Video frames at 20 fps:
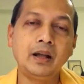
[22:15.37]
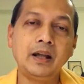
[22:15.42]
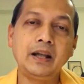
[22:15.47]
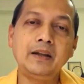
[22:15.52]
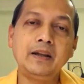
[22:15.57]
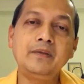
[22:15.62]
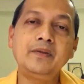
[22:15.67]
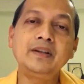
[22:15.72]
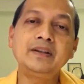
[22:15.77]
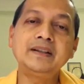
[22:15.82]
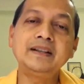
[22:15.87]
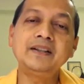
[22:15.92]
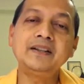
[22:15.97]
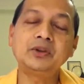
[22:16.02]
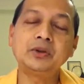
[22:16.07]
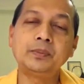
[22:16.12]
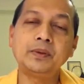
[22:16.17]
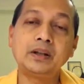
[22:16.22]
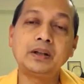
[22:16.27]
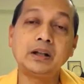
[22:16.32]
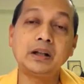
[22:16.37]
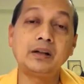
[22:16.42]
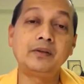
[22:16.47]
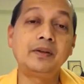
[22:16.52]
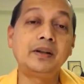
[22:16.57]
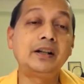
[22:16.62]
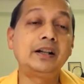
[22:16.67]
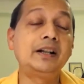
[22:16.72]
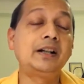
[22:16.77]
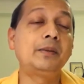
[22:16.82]
everything is to be
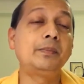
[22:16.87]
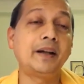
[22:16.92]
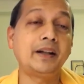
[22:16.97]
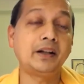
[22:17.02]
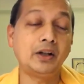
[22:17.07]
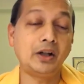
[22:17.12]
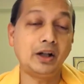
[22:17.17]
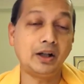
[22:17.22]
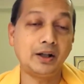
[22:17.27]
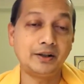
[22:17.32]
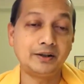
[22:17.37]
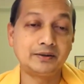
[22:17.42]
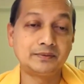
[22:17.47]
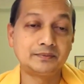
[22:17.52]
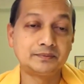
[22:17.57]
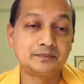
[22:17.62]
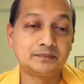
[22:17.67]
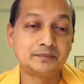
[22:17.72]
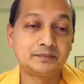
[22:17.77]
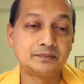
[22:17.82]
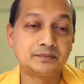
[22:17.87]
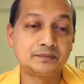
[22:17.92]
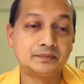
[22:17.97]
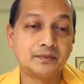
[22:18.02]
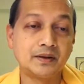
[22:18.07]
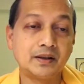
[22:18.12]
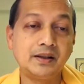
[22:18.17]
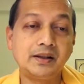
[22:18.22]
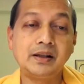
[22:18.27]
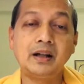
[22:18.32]
covered by God.
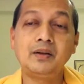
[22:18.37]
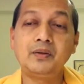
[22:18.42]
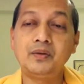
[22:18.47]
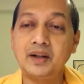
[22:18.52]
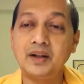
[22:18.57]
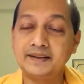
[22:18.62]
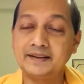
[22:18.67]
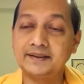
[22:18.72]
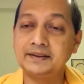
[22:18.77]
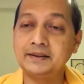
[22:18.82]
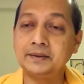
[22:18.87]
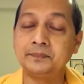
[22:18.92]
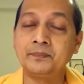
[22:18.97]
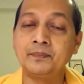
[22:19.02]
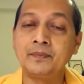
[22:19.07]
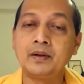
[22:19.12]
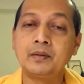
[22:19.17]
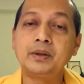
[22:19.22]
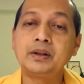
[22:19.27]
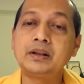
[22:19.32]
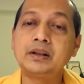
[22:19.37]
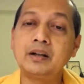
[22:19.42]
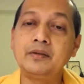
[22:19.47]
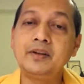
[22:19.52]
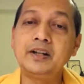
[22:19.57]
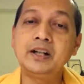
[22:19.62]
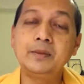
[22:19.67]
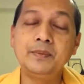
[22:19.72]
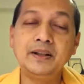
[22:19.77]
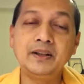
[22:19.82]
Ishavasyam. But
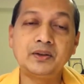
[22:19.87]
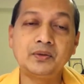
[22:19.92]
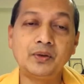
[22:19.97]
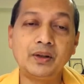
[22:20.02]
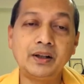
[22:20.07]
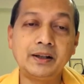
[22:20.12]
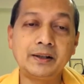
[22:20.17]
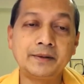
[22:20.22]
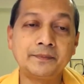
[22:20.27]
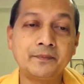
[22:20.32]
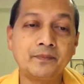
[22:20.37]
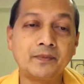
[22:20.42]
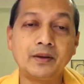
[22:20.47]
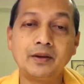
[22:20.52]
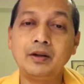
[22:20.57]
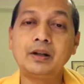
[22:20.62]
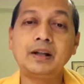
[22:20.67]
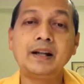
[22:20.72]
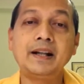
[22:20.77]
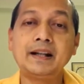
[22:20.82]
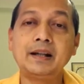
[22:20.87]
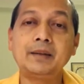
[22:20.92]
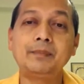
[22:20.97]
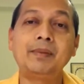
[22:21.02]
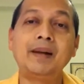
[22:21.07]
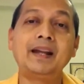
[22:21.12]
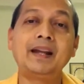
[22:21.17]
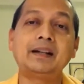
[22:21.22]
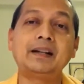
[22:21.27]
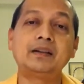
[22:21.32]
covered means what? Not like a
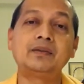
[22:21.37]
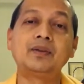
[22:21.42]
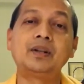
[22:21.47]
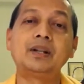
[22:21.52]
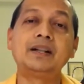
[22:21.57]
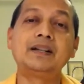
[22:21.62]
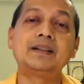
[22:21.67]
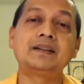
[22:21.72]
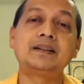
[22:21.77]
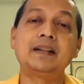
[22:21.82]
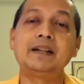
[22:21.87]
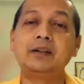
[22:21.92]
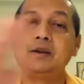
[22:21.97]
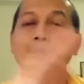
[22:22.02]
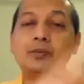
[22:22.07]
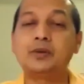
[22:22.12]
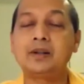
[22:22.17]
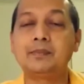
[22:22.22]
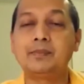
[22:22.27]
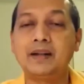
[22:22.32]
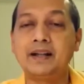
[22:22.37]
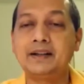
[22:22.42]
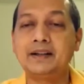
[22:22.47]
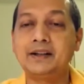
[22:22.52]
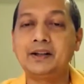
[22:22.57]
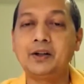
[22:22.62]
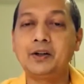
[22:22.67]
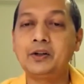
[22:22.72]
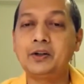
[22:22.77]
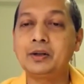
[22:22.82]
blanket. World is there and you put a
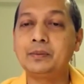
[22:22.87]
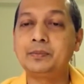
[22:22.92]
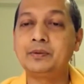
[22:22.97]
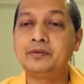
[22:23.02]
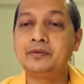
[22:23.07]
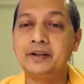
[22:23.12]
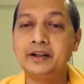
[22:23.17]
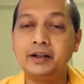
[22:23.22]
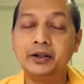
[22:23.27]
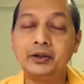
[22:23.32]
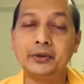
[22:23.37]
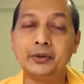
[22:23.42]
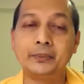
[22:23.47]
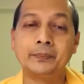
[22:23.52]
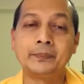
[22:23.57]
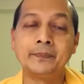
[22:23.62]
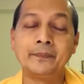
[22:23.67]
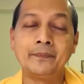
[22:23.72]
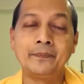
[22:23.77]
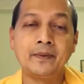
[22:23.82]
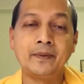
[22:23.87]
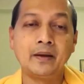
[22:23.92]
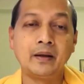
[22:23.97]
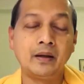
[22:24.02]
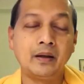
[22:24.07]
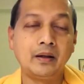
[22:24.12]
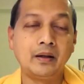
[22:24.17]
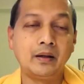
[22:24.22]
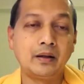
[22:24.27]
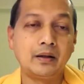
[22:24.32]
blanket on top of it. No.
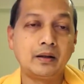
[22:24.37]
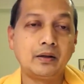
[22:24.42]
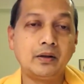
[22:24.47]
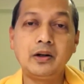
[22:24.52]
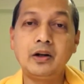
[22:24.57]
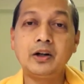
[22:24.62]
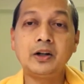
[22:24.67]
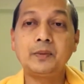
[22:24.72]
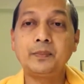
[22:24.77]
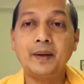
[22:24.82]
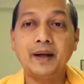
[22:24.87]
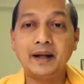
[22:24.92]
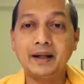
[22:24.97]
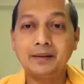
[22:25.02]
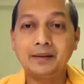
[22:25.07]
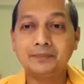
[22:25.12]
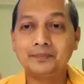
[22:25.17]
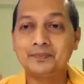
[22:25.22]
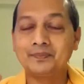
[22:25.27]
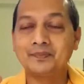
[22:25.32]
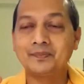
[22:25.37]
Not by,